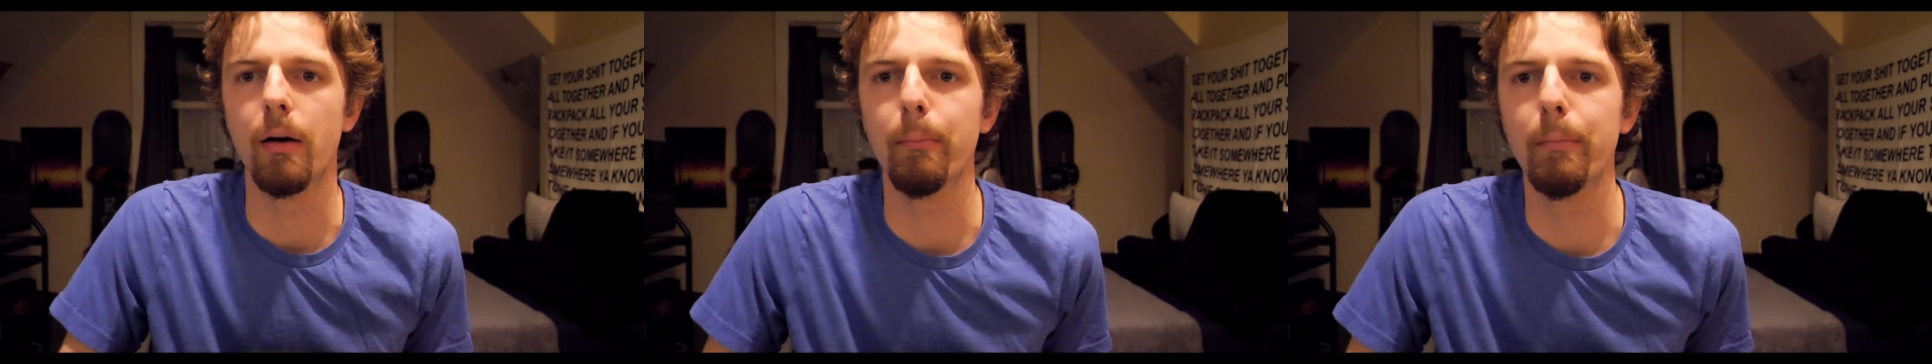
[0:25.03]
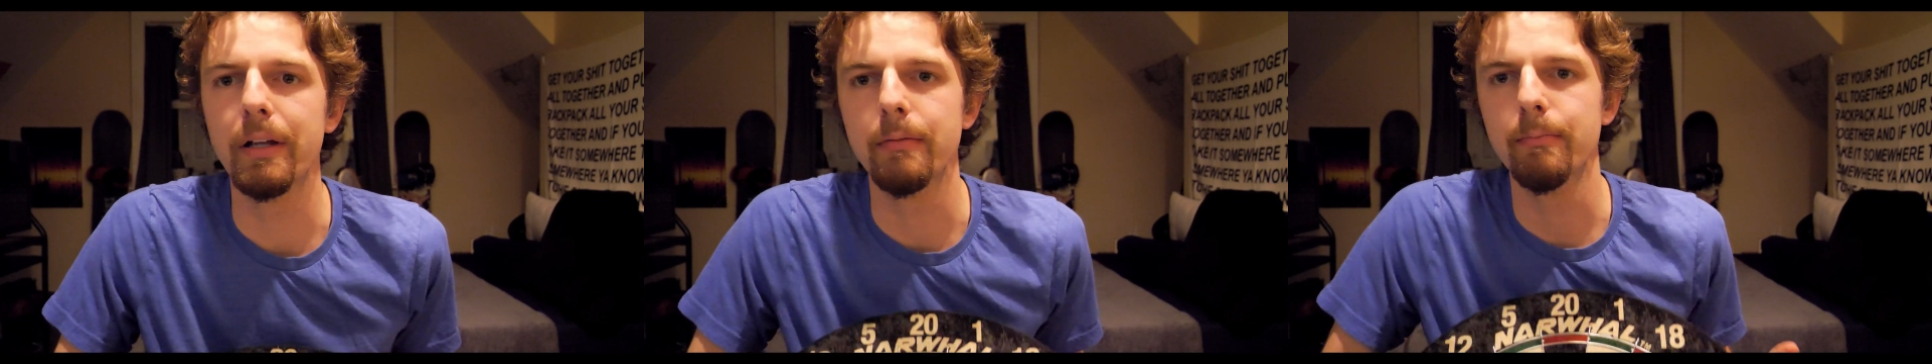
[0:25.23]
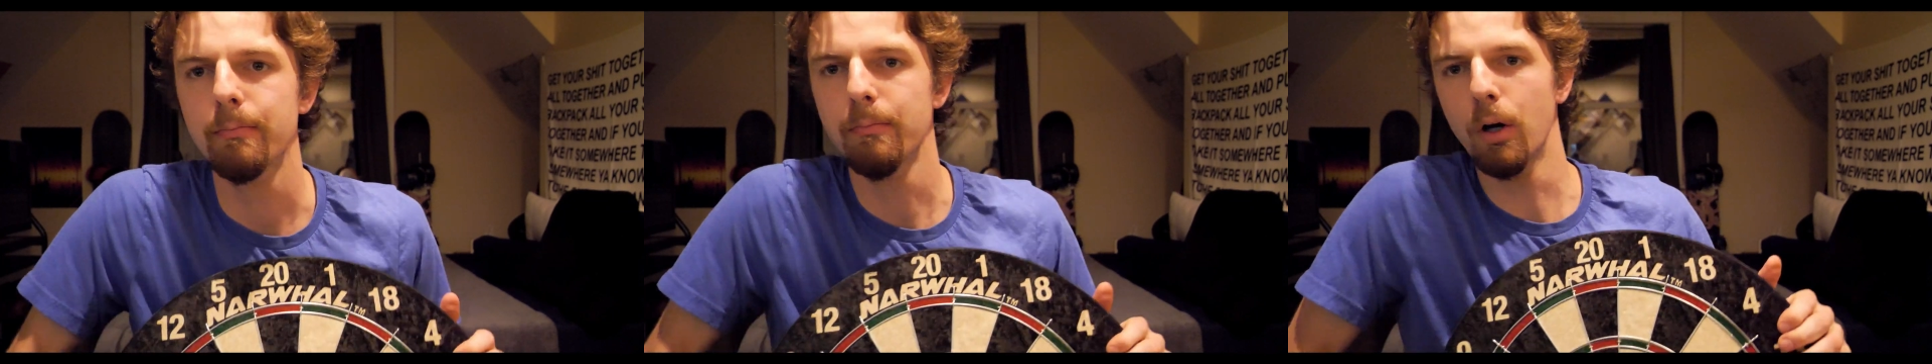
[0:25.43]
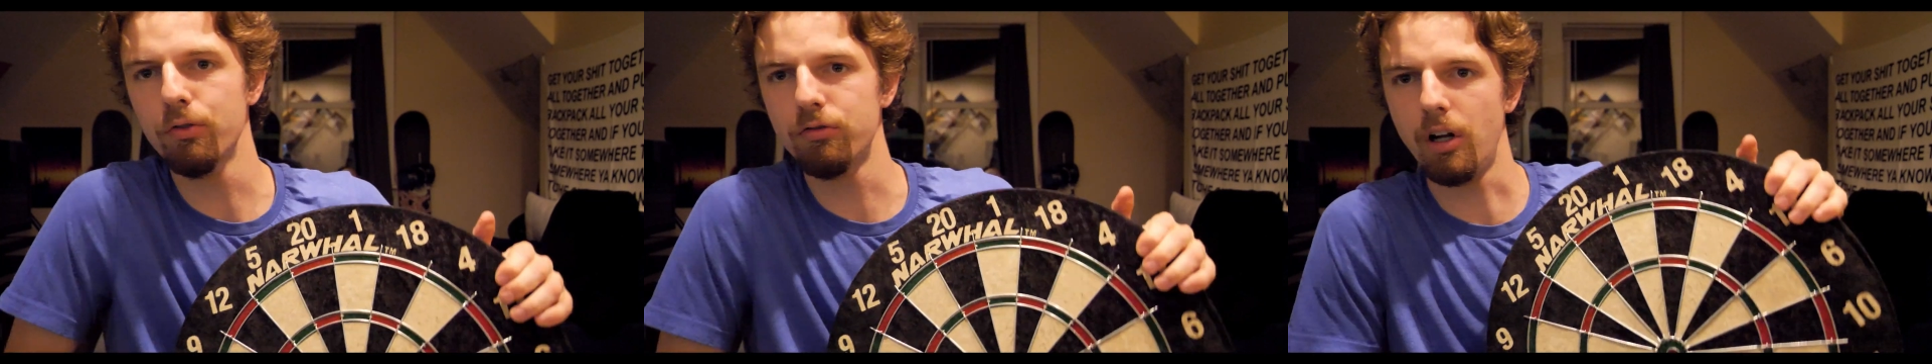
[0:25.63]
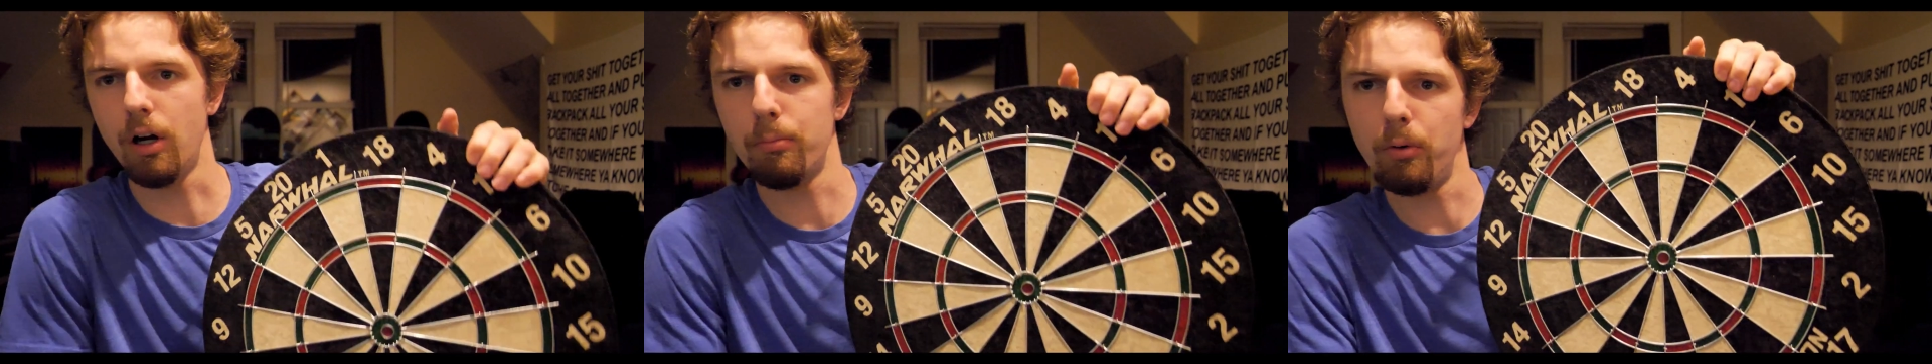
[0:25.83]
But
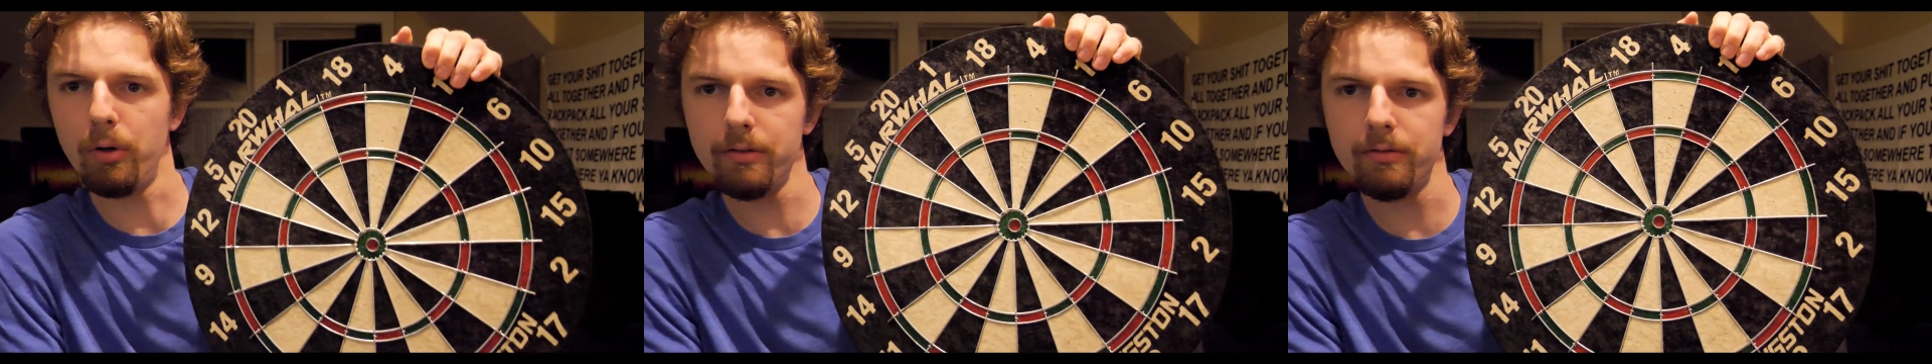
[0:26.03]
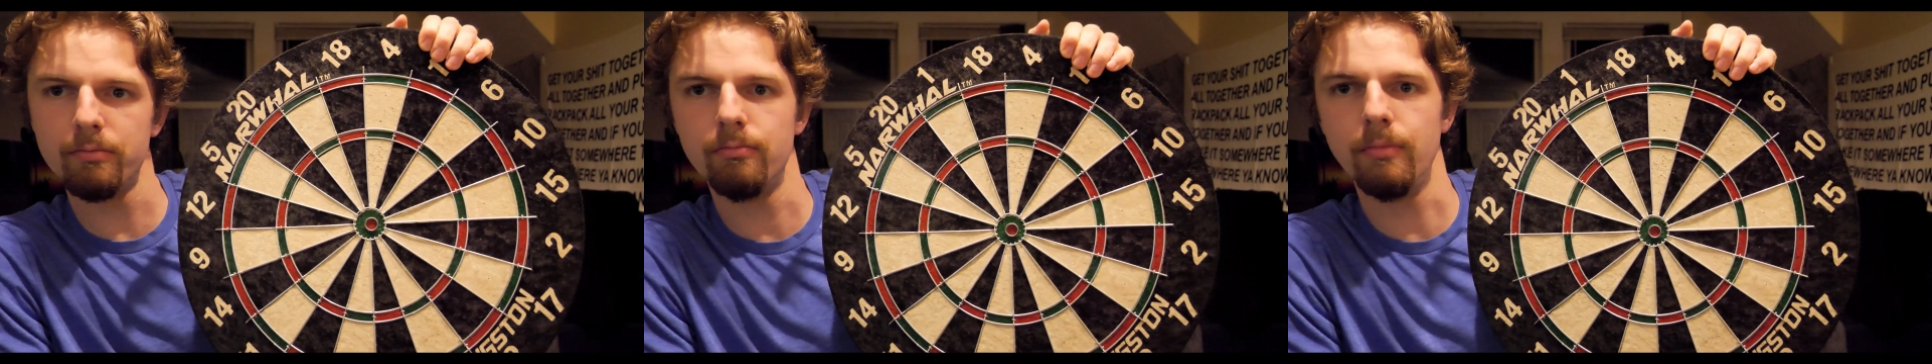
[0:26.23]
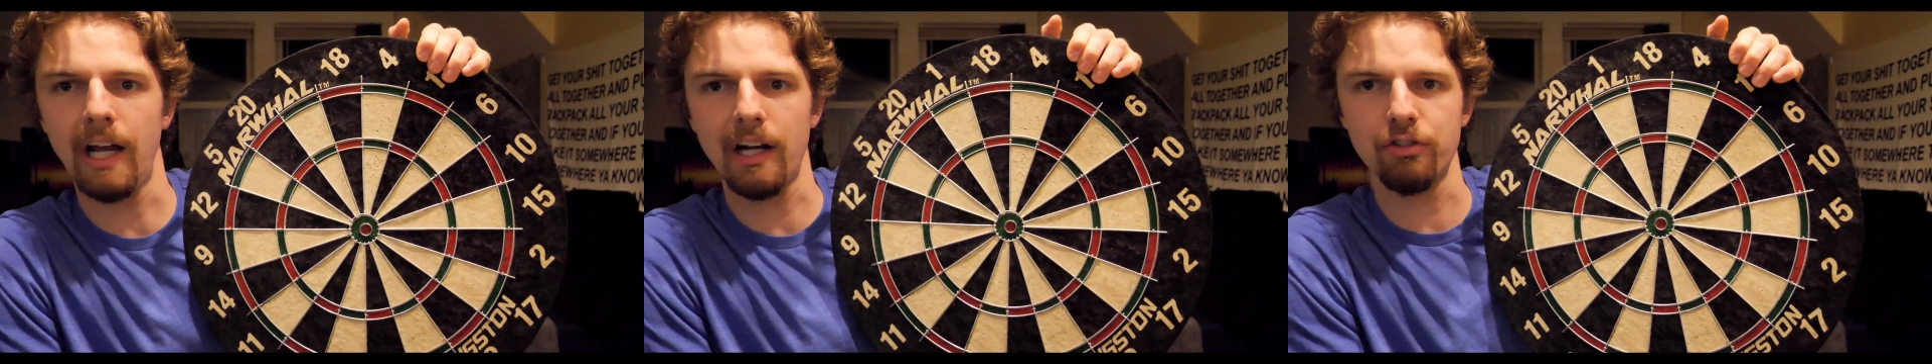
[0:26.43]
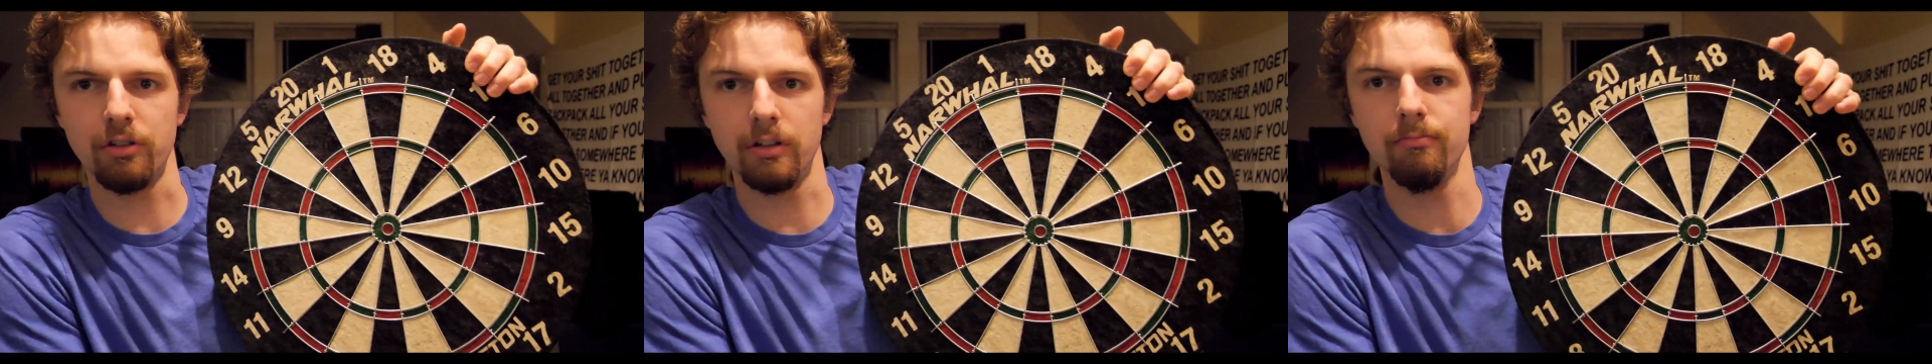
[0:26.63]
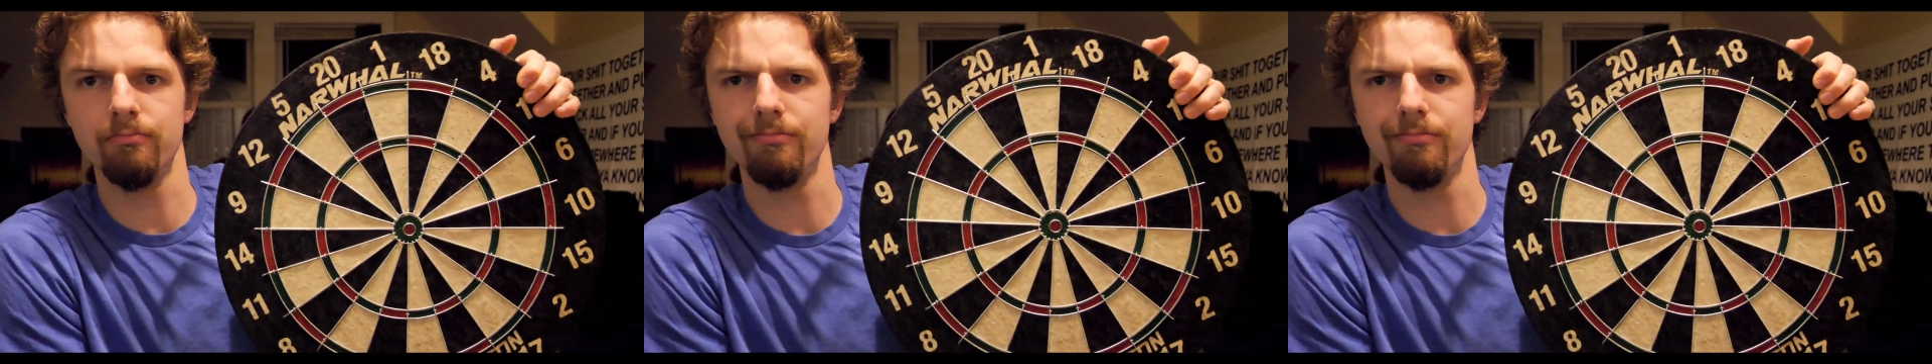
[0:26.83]
most dartboards, actually,